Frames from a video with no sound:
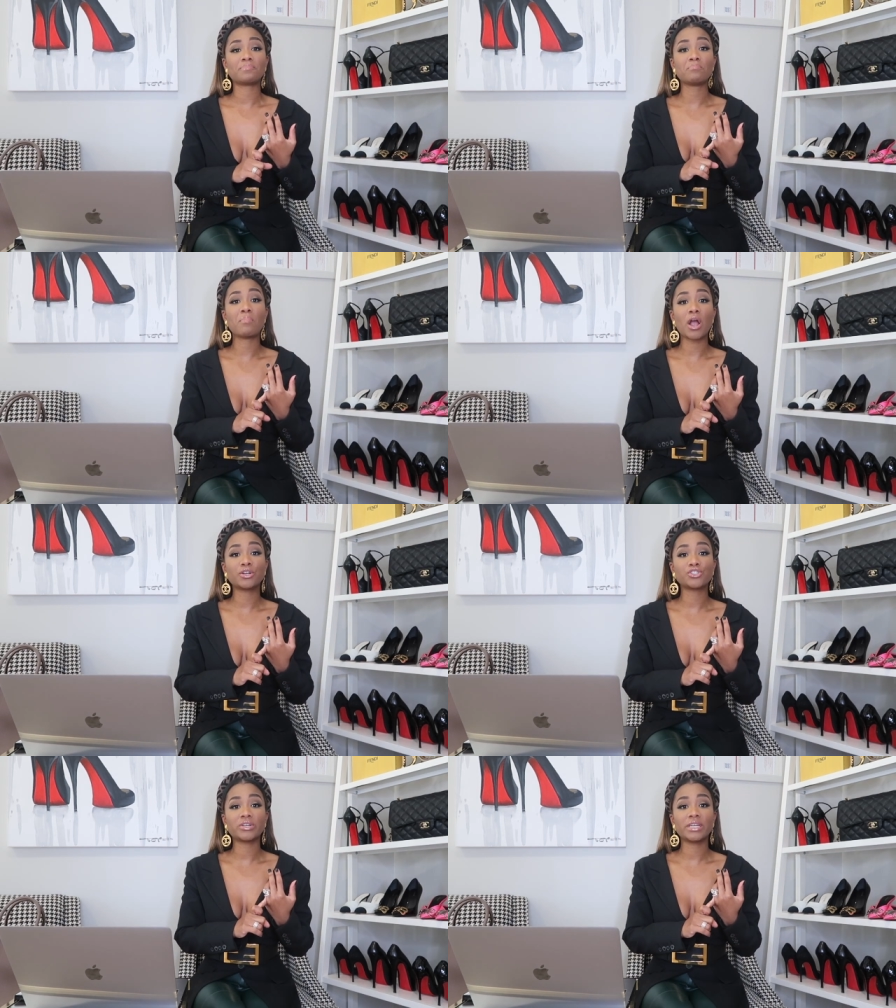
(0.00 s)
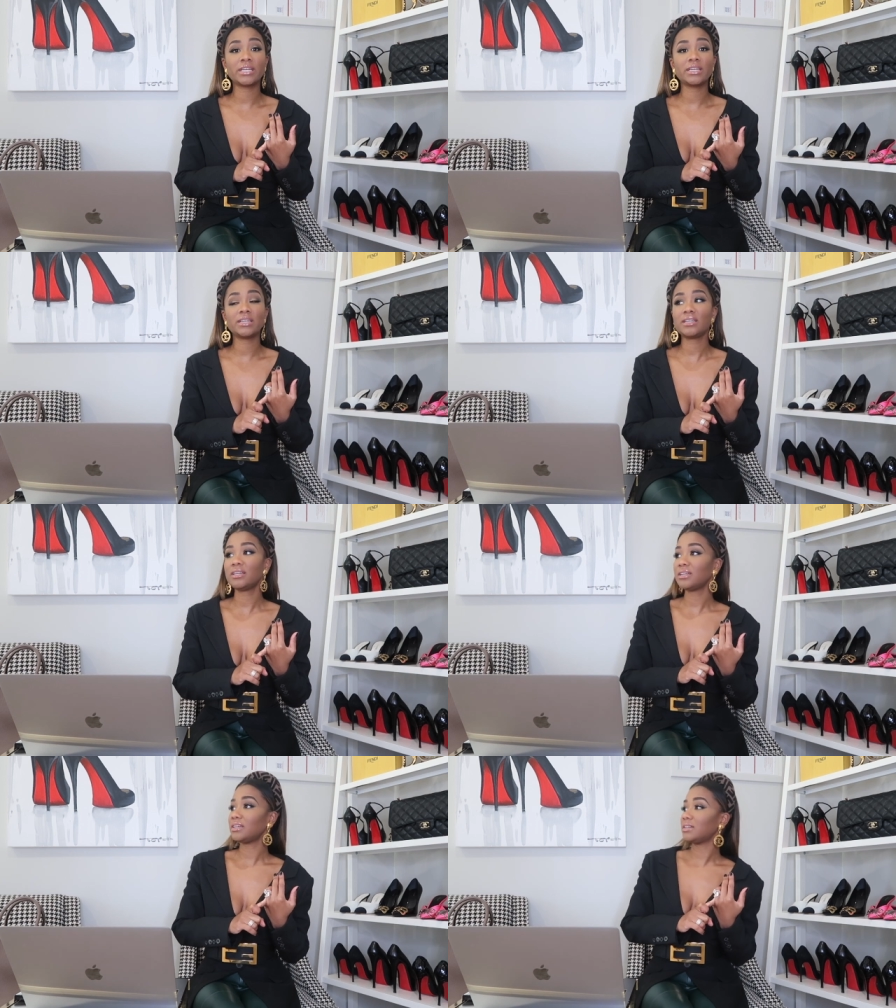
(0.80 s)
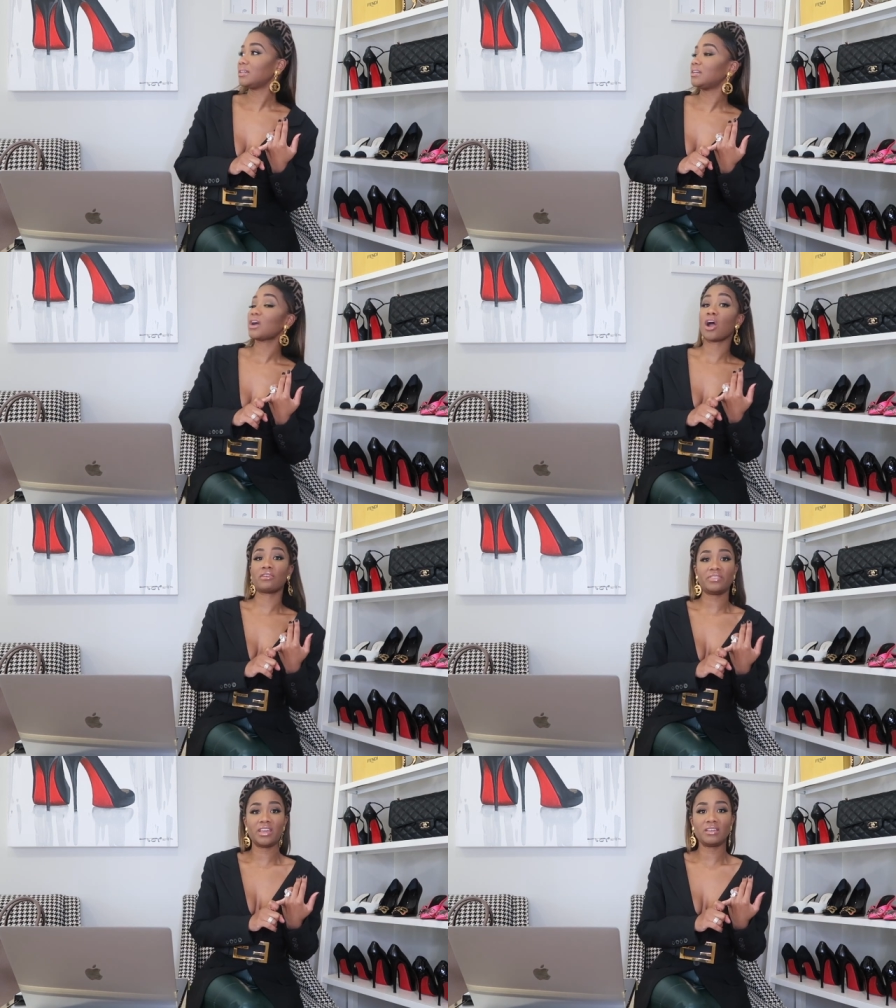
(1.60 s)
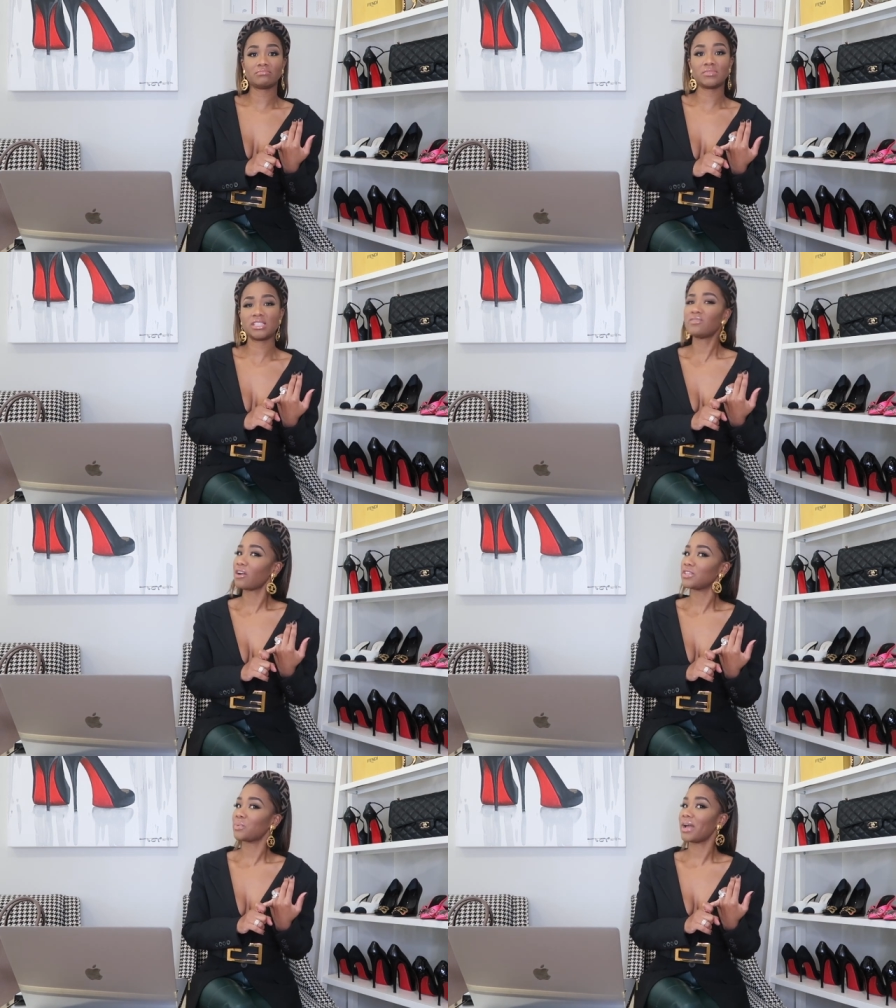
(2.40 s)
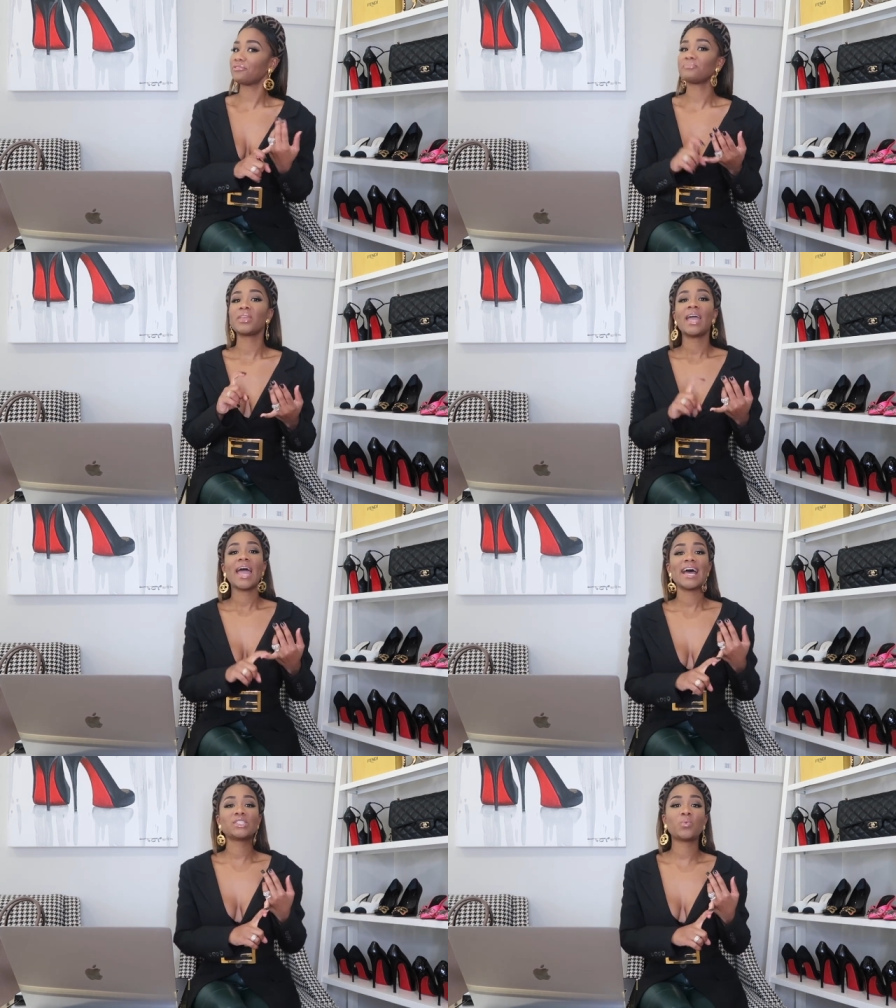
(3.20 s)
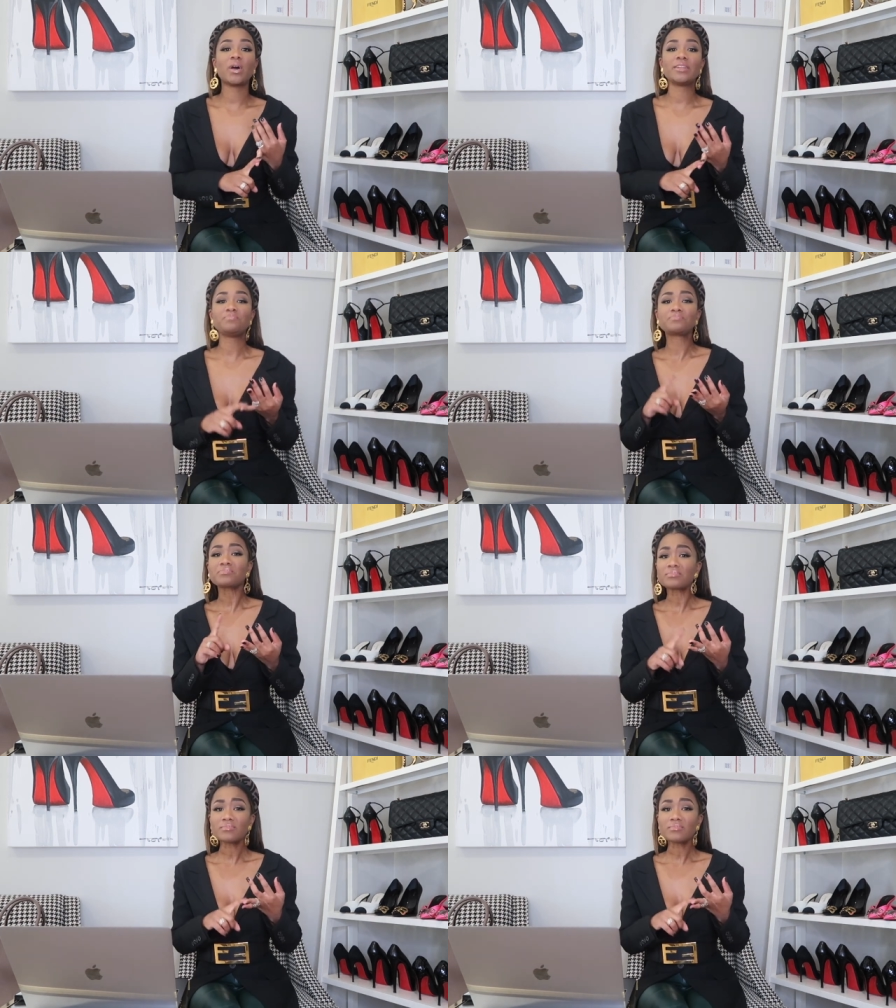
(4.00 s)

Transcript: Marjorie Harvey, Steve Harvey's wife, has one.